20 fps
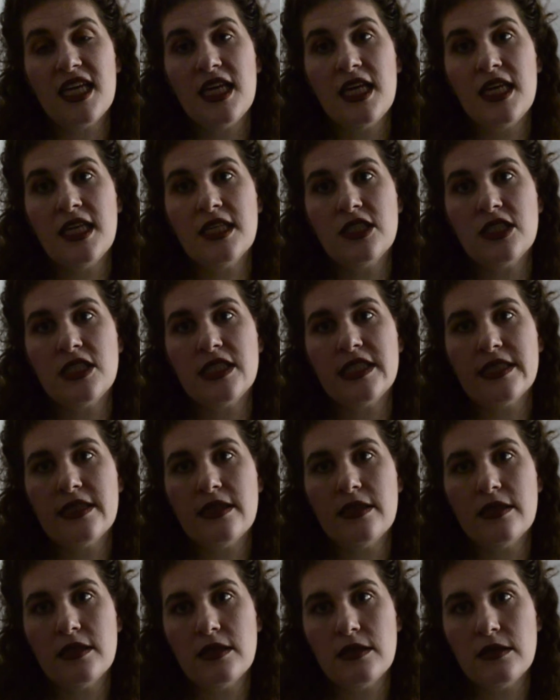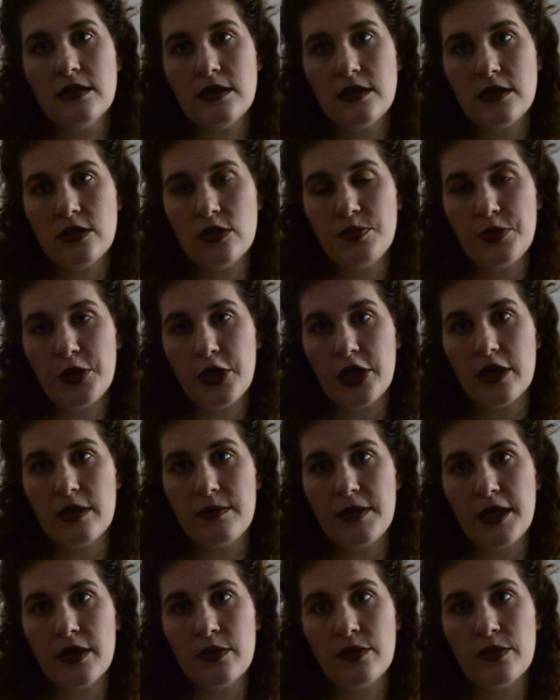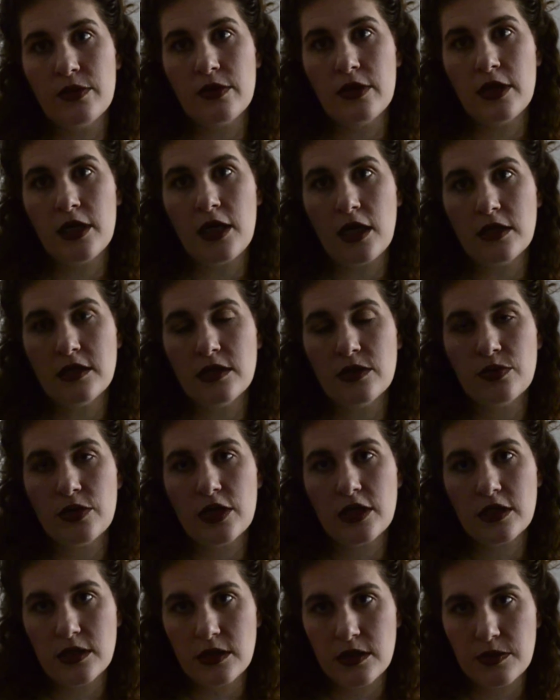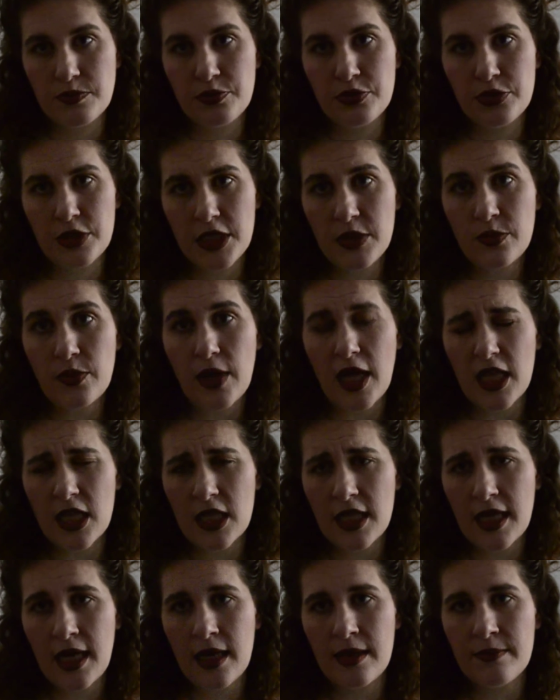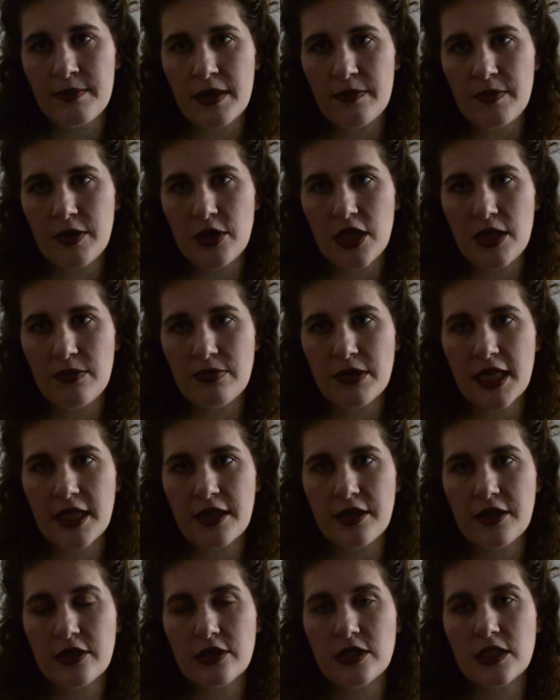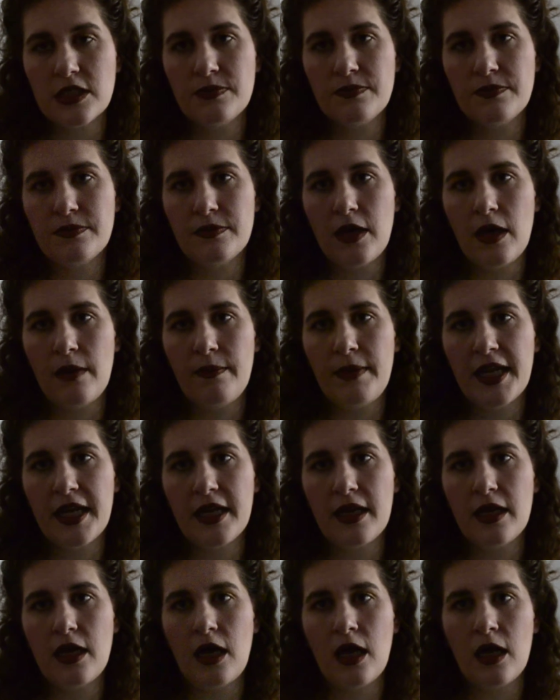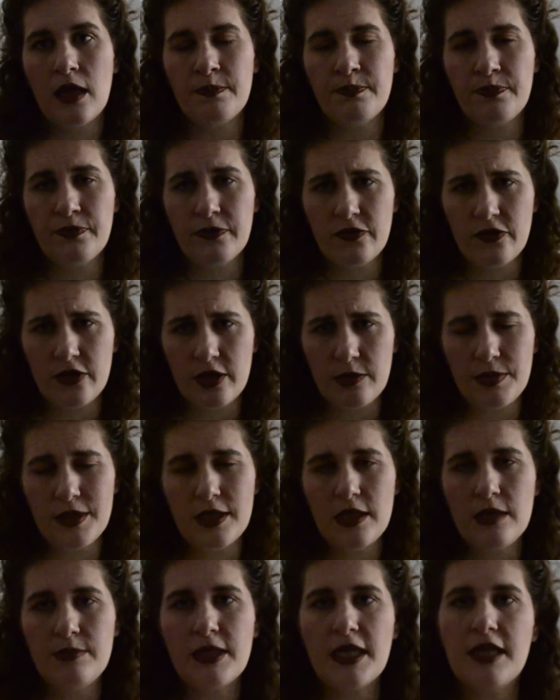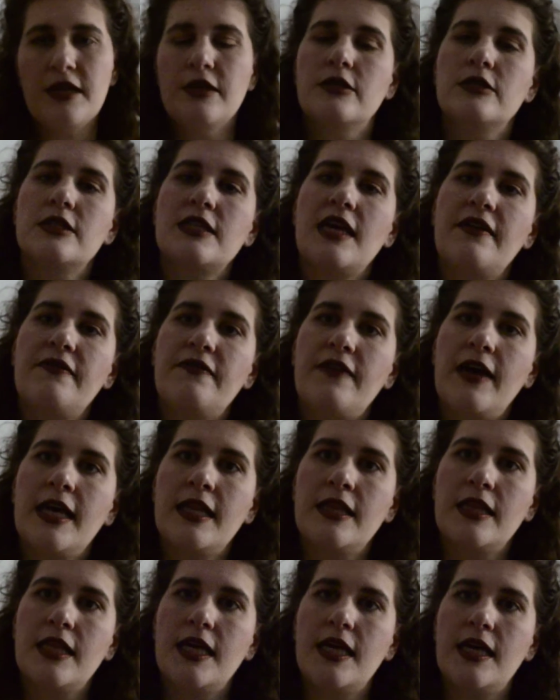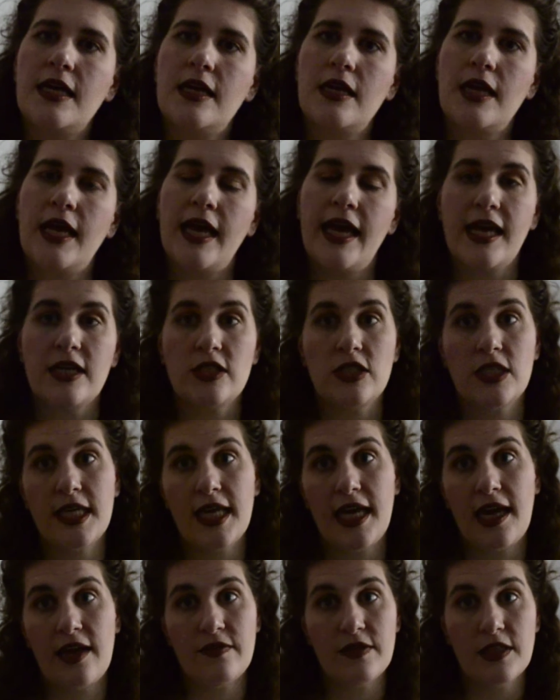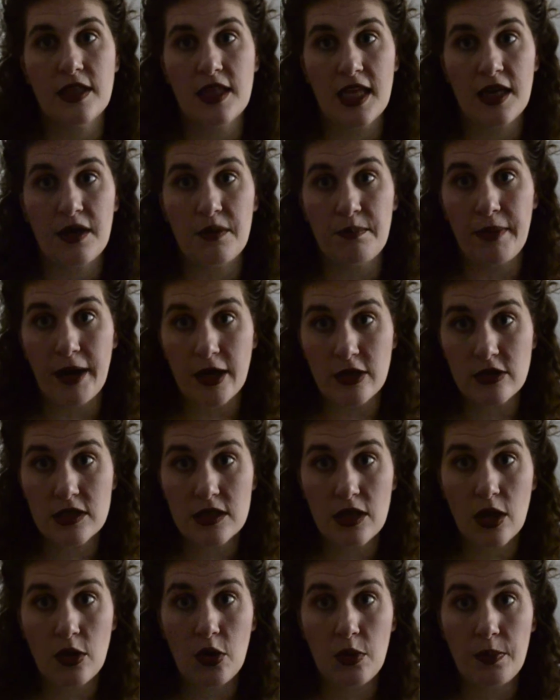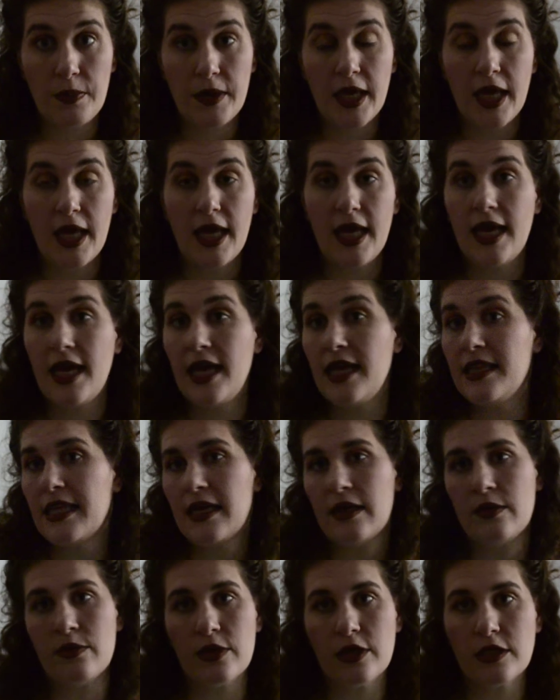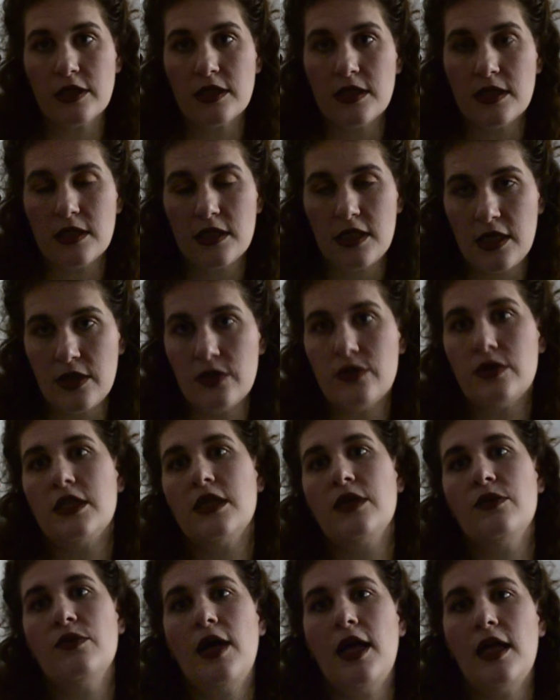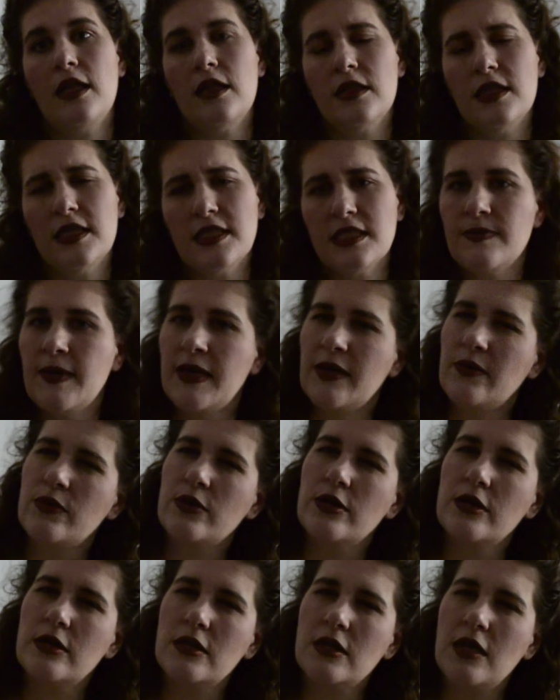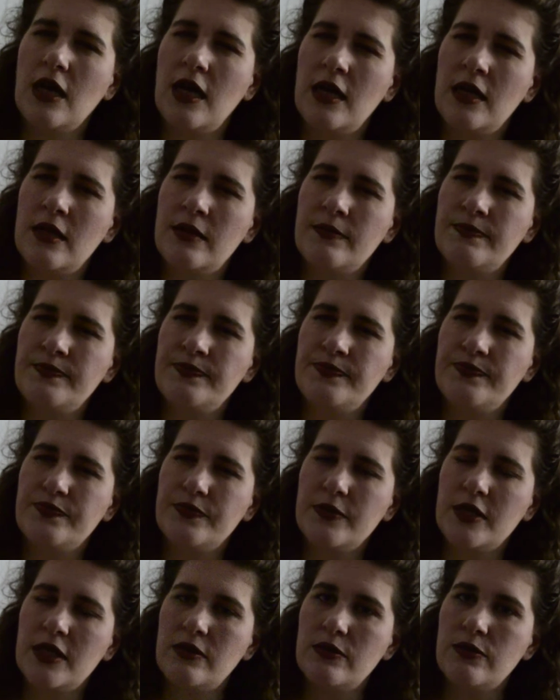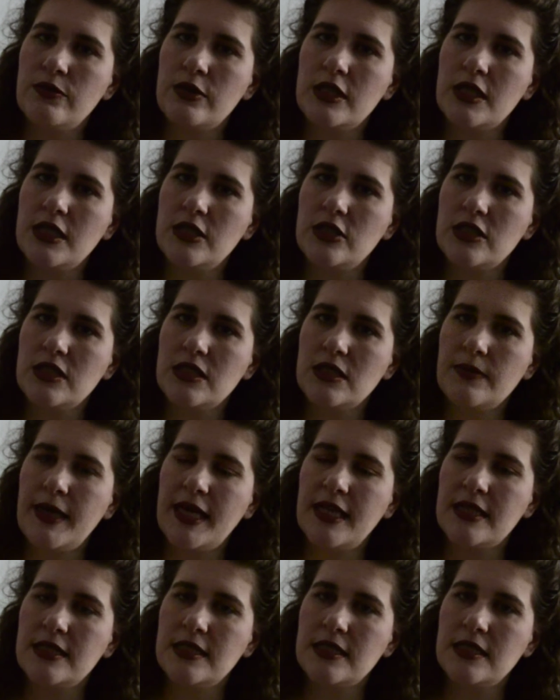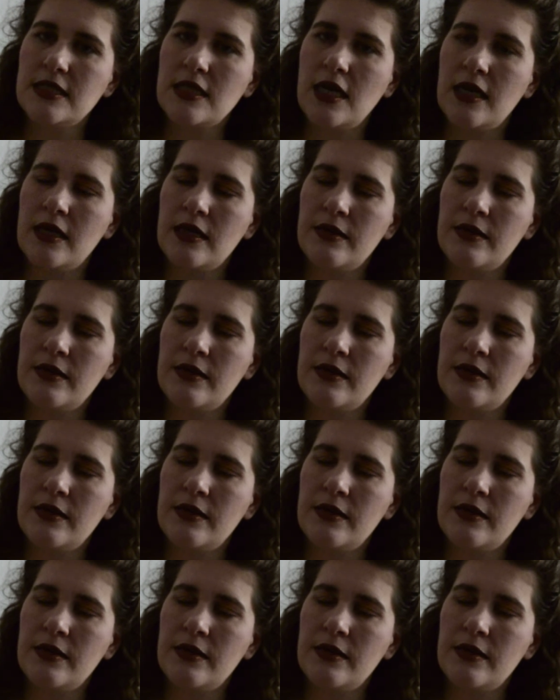it's superb. It also works pretty well on my beauty blenders, but for the beauty blenders, I find that I actually have a thing of bar soap, and that works equally well. This might work. It really just depends,